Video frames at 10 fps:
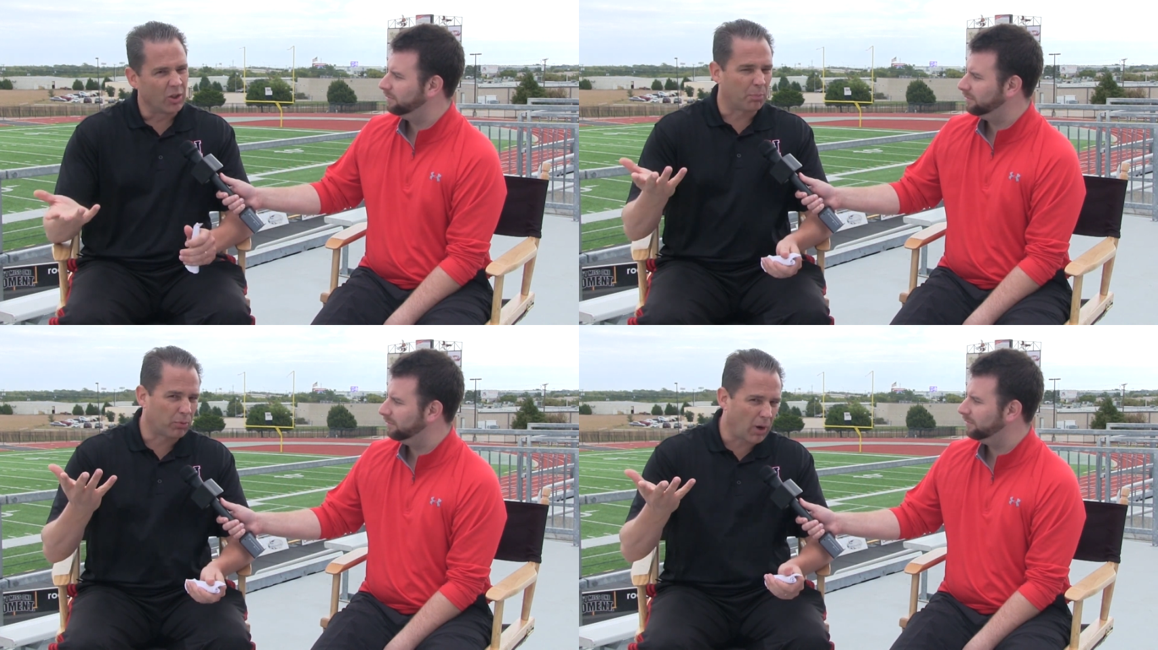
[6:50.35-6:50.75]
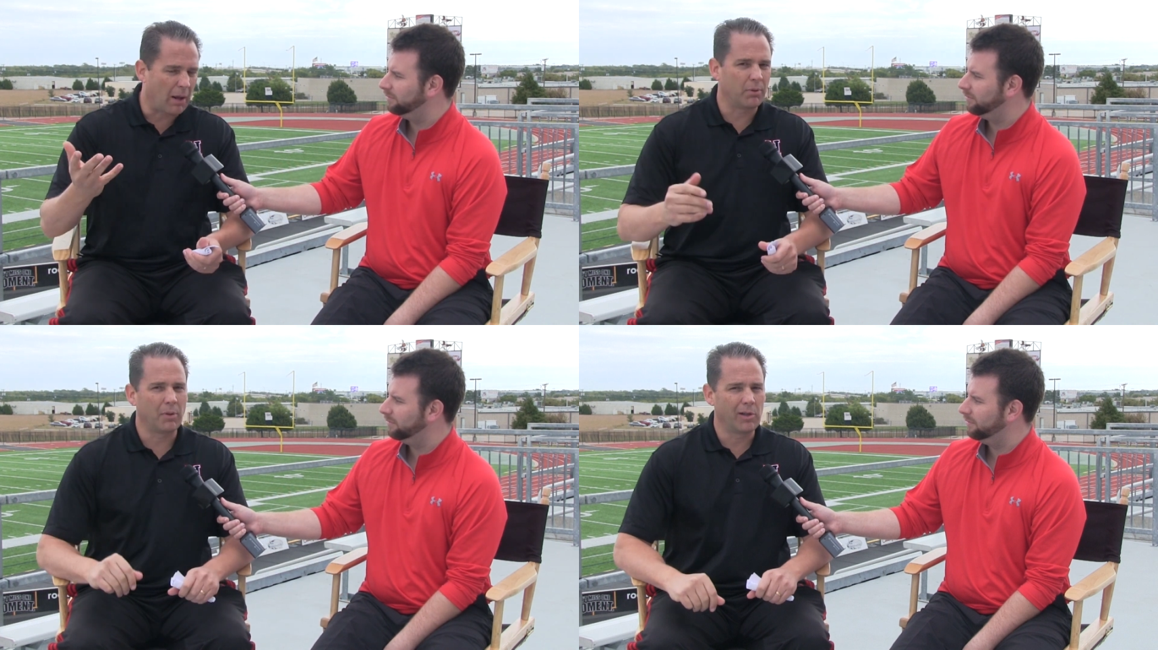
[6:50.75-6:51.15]
Speaker 1: You're
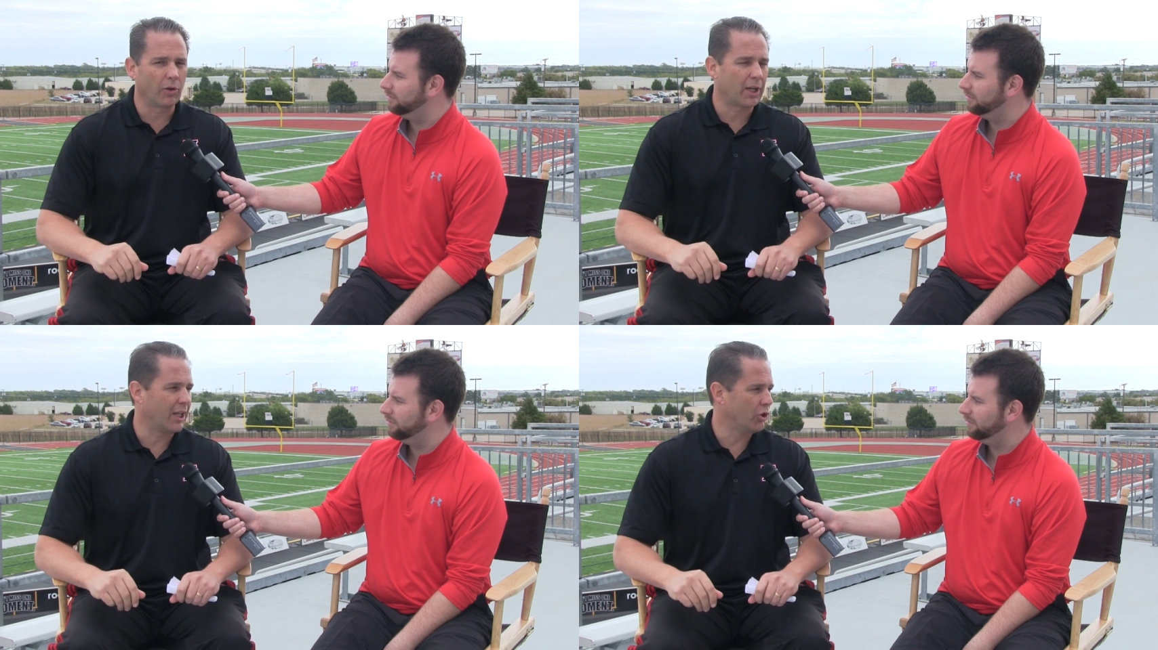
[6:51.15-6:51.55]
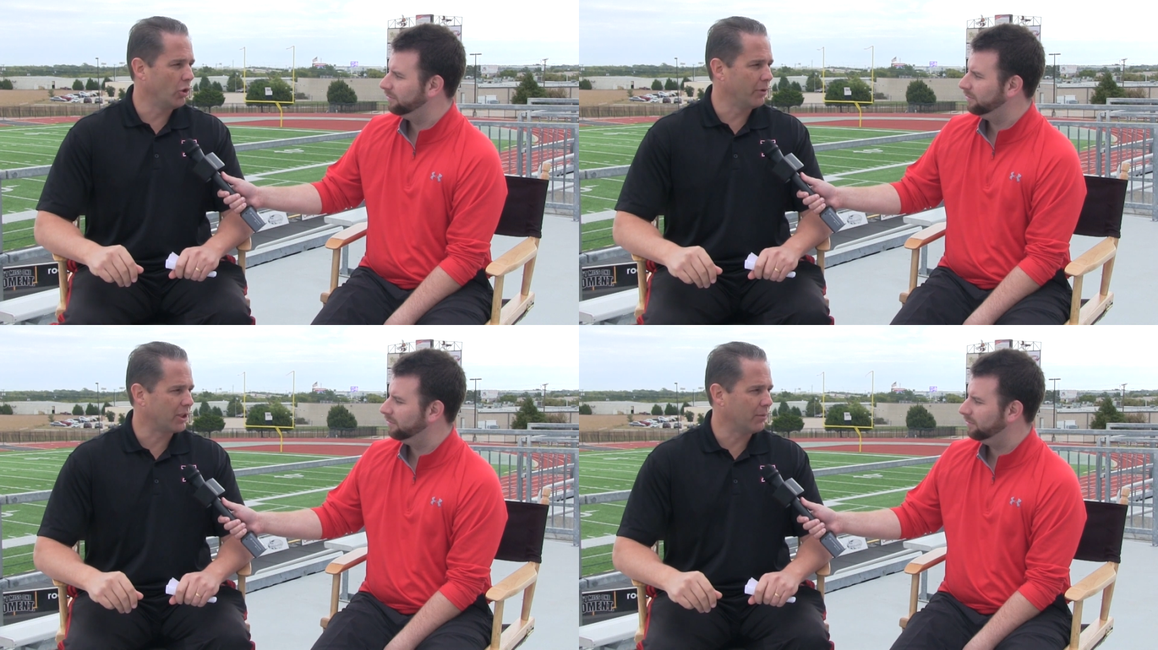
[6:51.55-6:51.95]
probably looking at
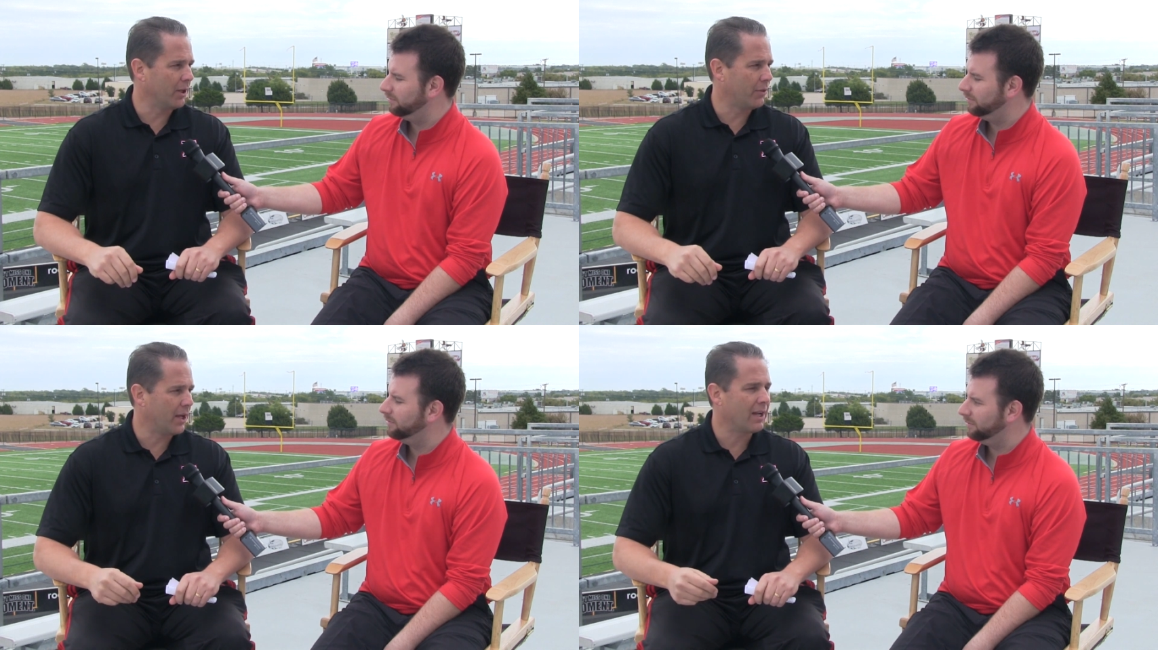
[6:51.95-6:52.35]
Newman Smith.